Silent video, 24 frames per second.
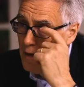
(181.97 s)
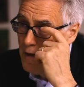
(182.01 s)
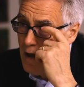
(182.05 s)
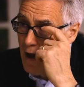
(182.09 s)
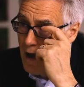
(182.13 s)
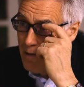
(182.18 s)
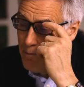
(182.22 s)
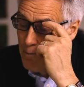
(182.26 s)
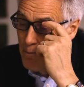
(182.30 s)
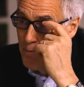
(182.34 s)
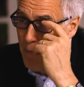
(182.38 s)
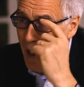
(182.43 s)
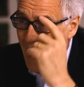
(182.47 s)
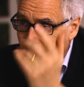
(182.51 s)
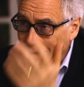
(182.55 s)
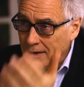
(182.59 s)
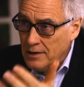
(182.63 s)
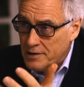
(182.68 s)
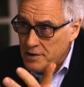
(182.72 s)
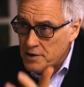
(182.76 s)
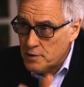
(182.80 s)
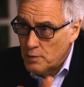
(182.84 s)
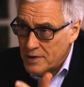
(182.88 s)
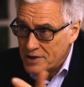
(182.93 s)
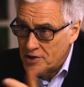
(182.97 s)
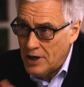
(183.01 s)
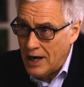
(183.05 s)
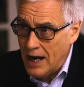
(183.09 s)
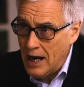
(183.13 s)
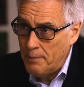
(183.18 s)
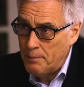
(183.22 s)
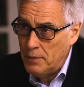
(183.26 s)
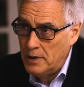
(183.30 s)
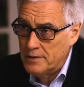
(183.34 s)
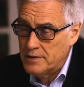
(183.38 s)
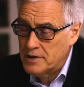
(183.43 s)
that banks which
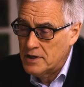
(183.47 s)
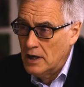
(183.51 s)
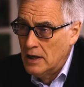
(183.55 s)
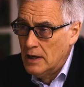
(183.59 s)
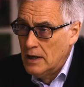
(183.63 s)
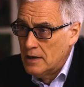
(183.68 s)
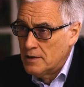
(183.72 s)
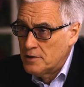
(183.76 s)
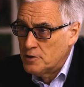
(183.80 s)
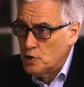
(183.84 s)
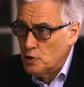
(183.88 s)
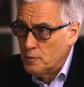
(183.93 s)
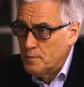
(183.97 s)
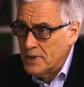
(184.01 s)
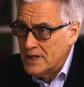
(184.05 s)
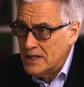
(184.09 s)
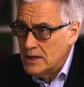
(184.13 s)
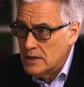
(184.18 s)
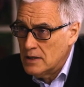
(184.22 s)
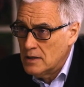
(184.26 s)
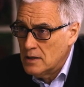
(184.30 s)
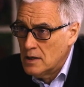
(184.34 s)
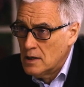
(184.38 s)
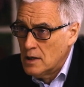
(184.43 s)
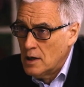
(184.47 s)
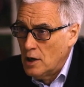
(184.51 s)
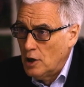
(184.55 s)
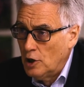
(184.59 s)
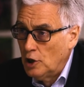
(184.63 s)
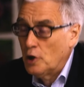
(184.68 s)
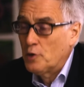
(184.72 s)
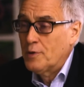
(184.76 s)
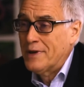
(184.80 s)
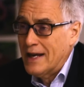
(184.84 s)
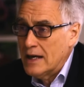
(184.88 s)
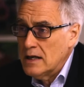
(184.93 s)
happened to be
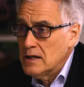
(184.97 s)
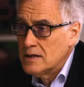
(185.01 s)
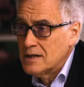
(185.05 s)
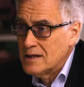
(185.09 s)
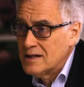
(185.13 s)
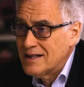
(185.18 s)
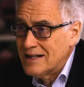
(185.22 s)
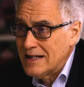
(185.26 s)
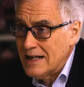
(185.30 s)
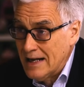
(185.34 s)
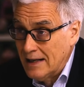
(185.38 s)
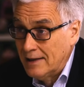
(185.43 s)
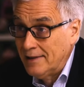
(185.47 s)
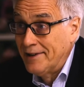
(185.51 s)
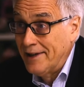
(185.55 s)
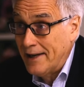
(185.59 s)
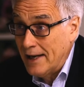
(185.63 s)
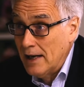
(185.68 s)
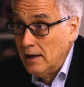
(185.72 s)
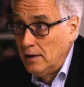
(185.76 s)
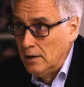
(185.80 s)
located in